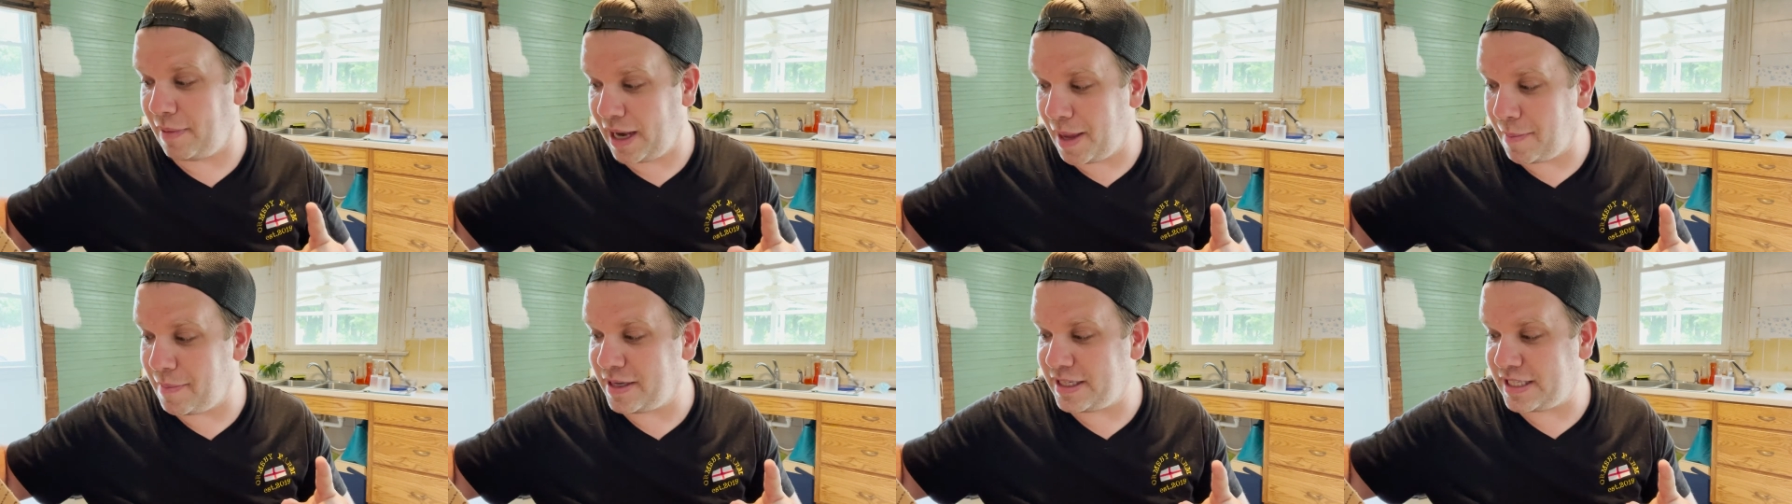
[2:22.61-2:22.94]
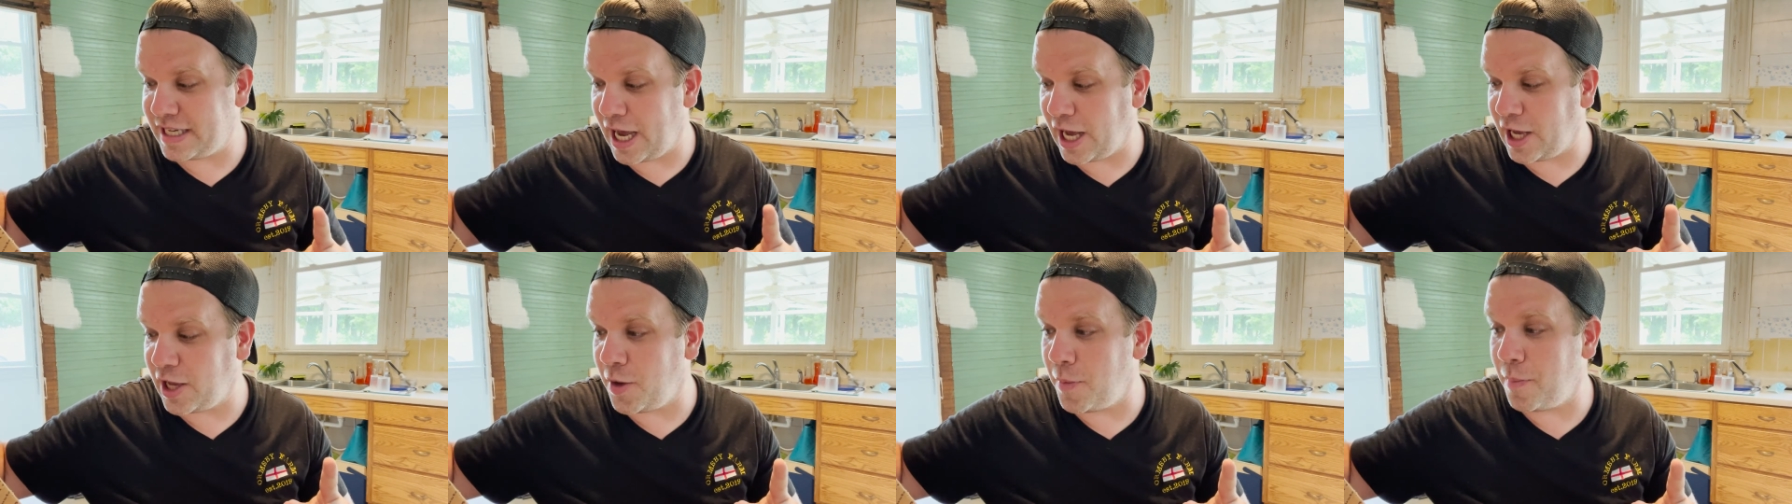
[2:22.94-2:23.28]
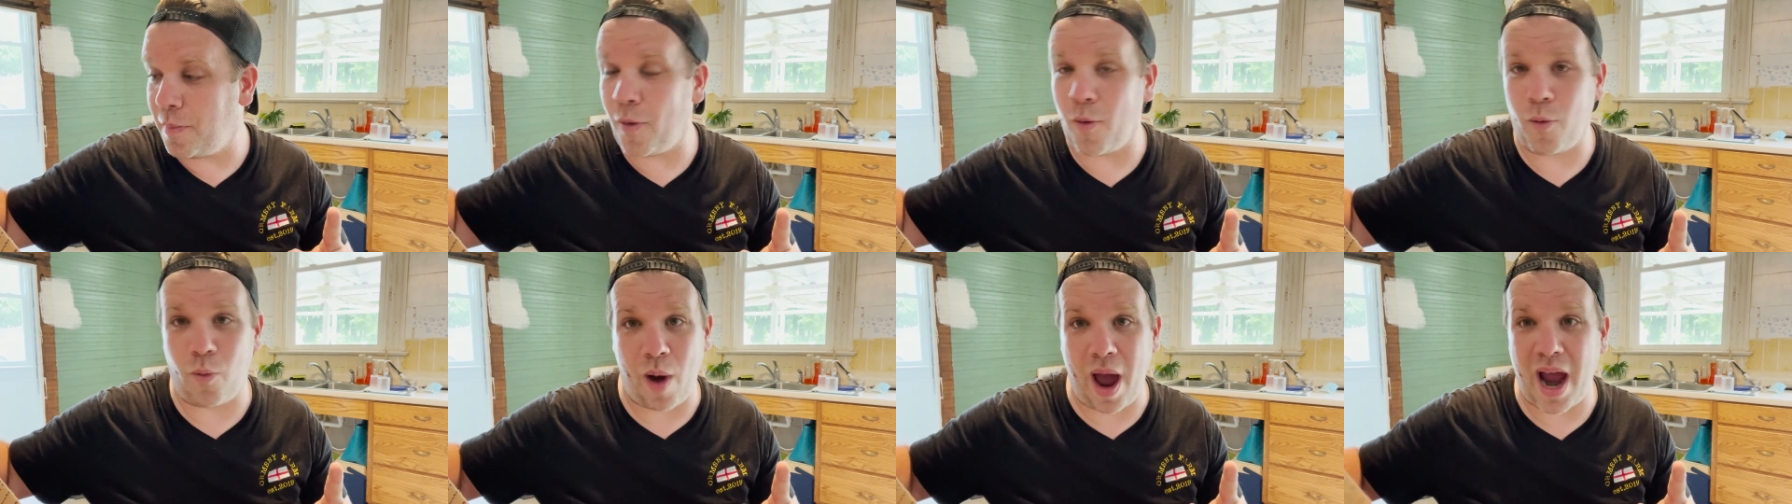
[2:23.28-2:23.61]
Let me tell you,
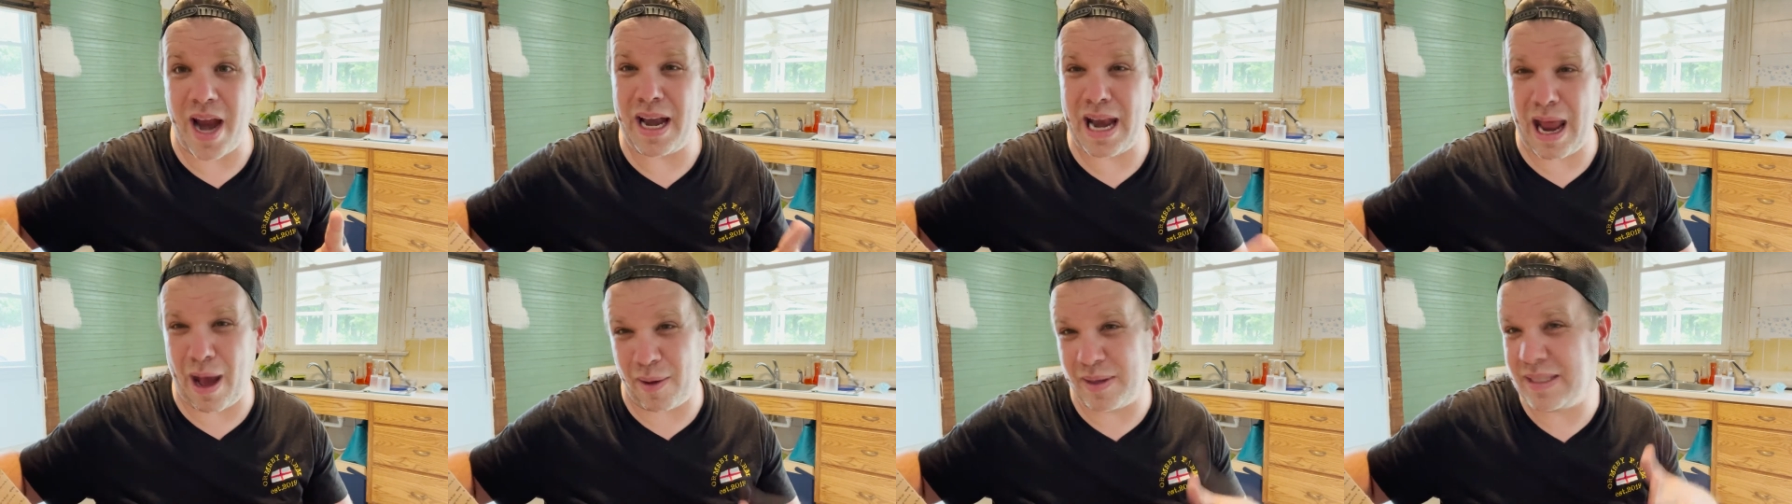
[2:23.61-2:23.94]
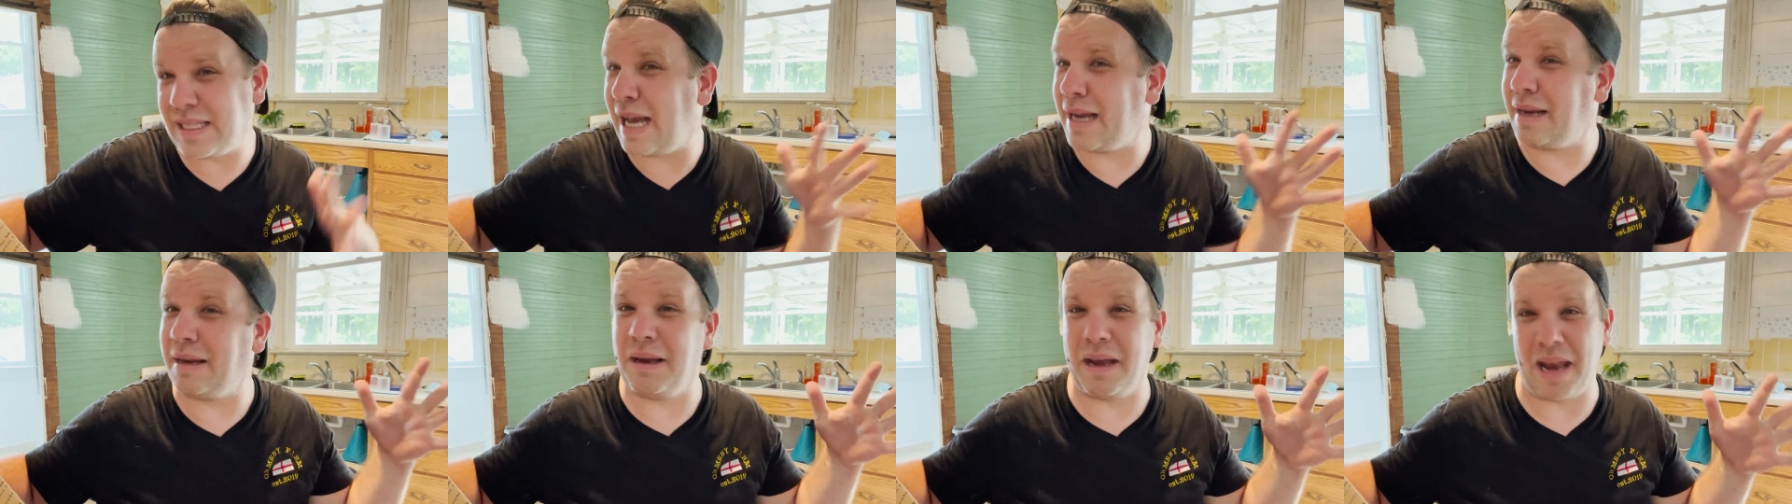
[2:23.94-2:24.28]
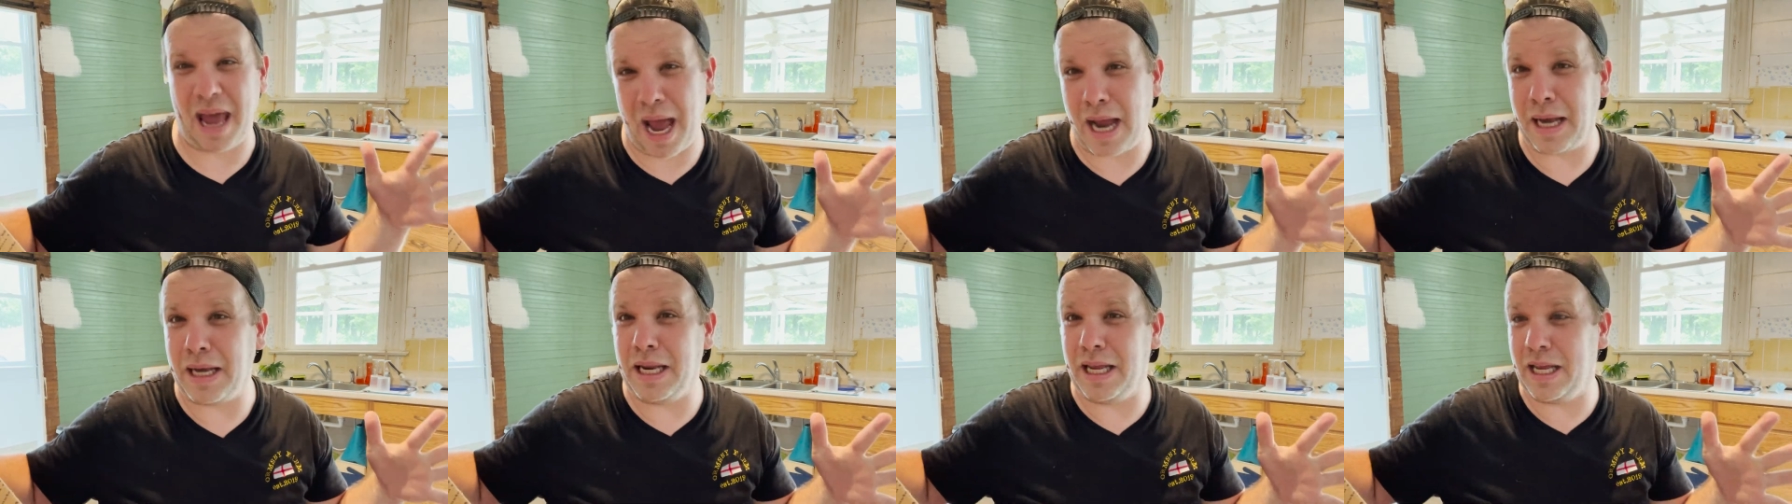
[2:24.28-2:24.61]
but right now it's like
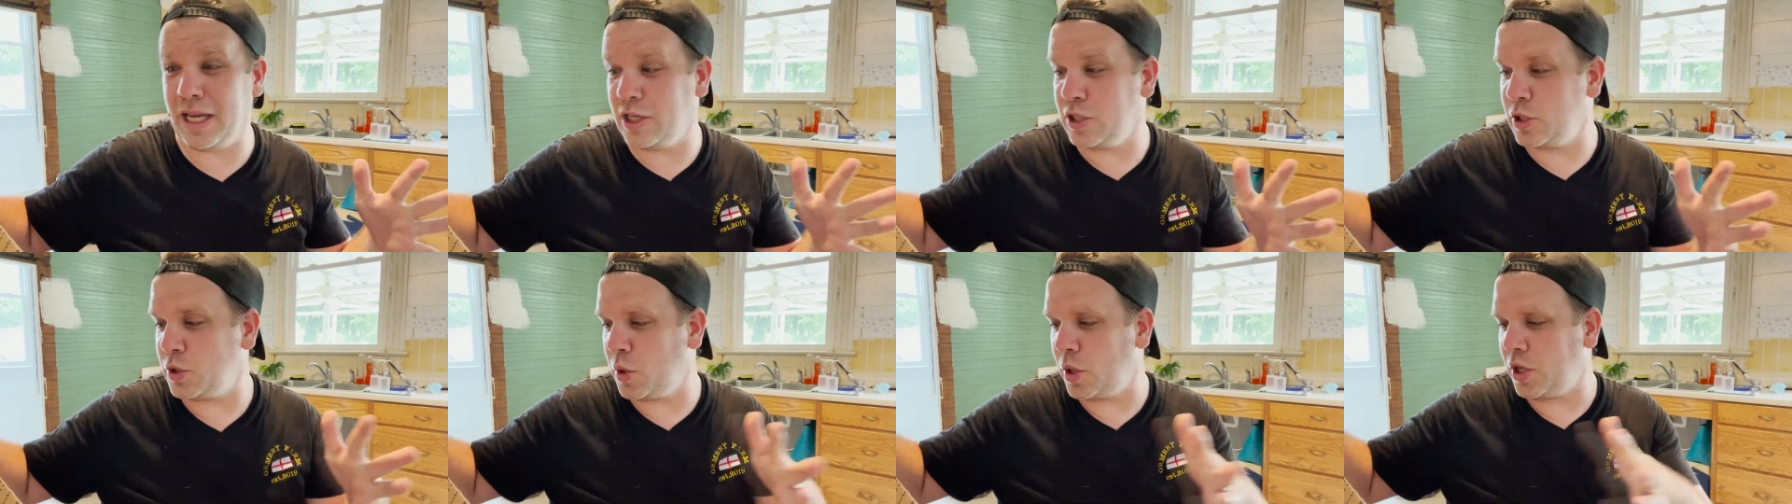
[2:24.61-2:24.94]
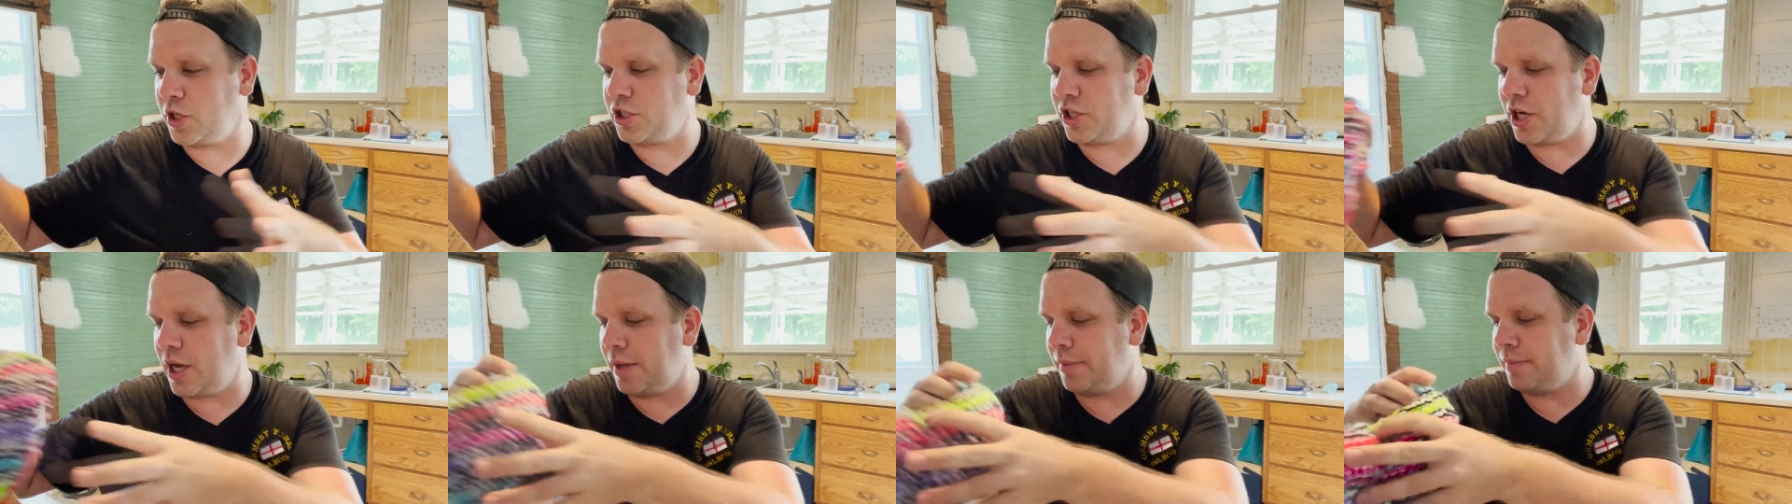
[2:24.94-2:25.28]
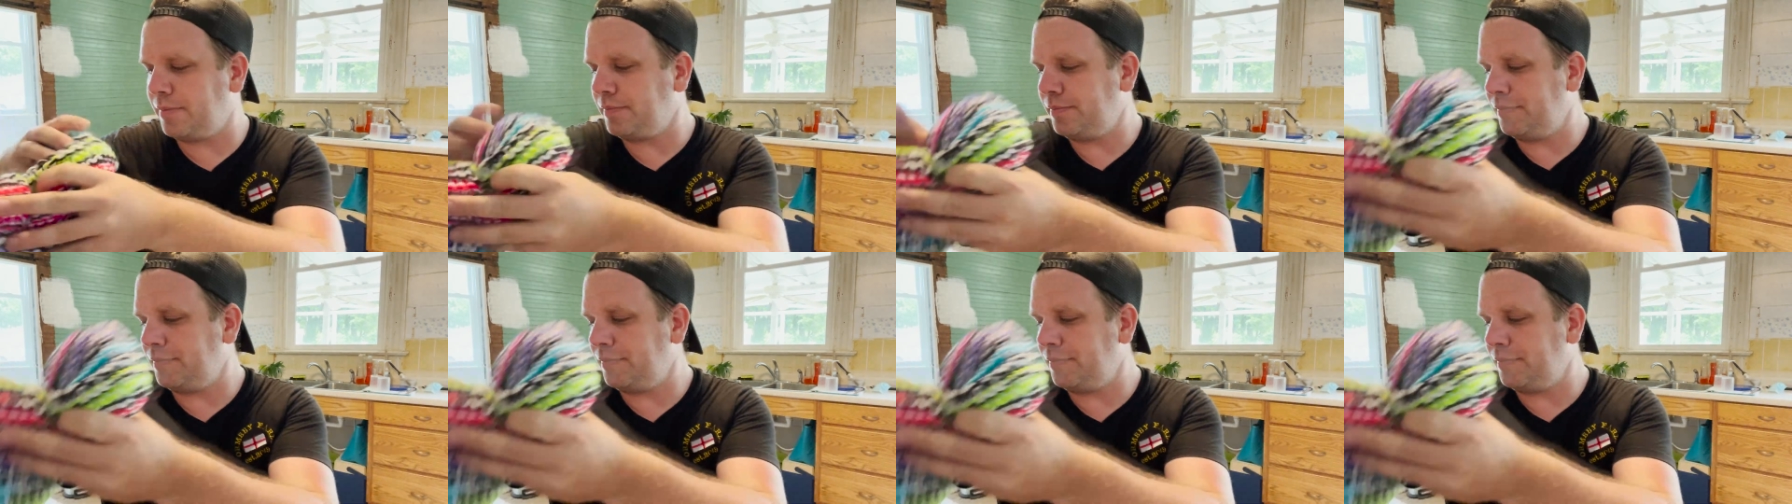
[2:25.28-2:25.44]
90 in Georgia.